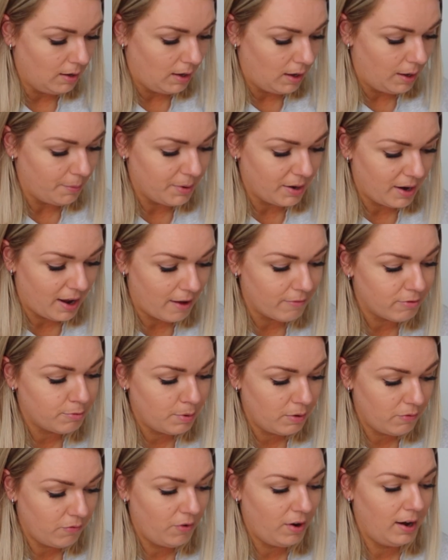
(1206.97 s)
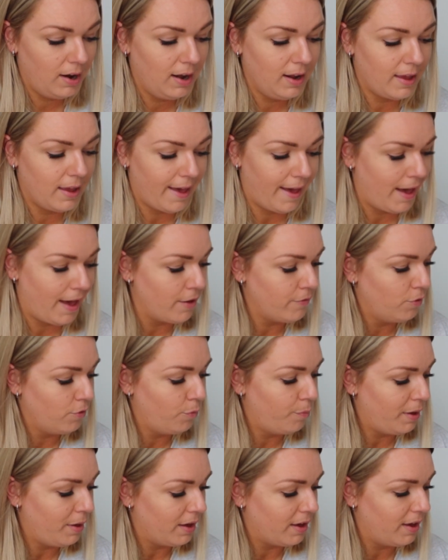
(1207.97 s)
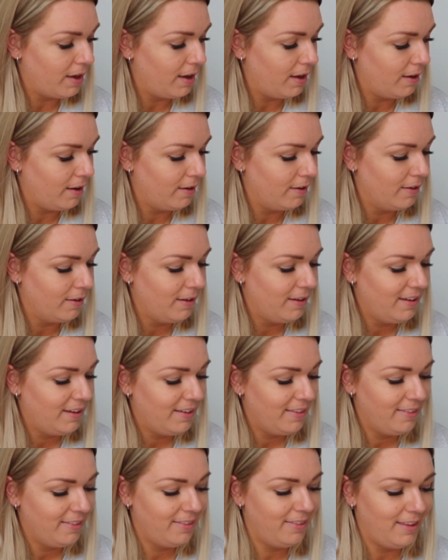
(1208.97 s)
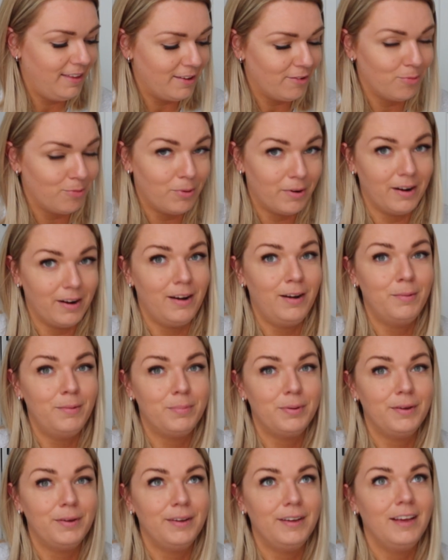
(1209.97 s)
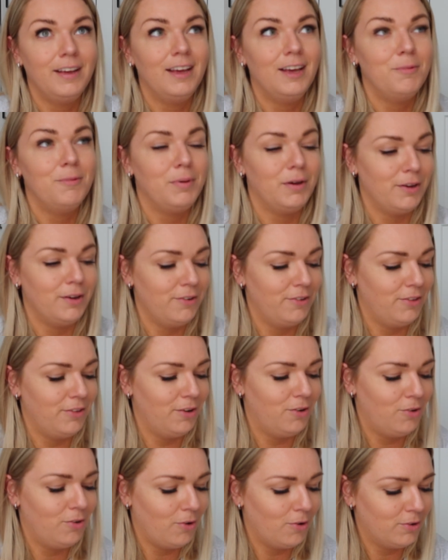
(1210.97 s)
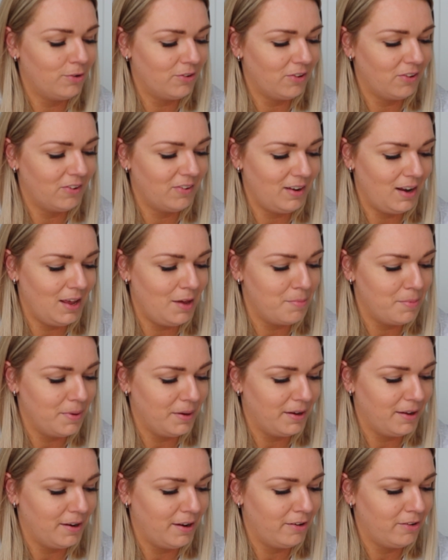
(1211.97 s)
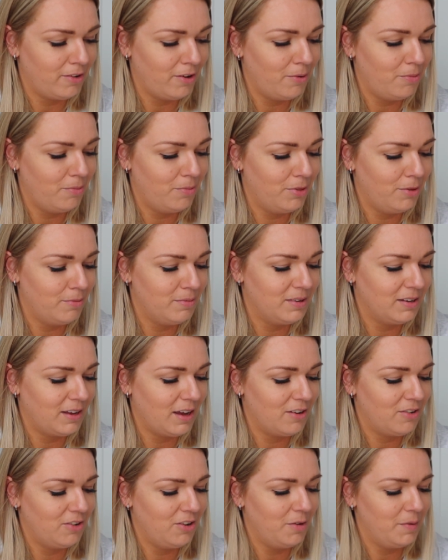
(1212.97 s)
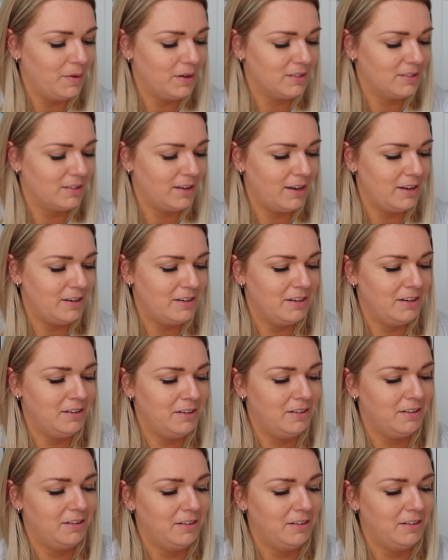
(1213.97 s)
I'm gonna have to be really careful picking this one up because the dogs are sleeping and I don't want them to get too excited.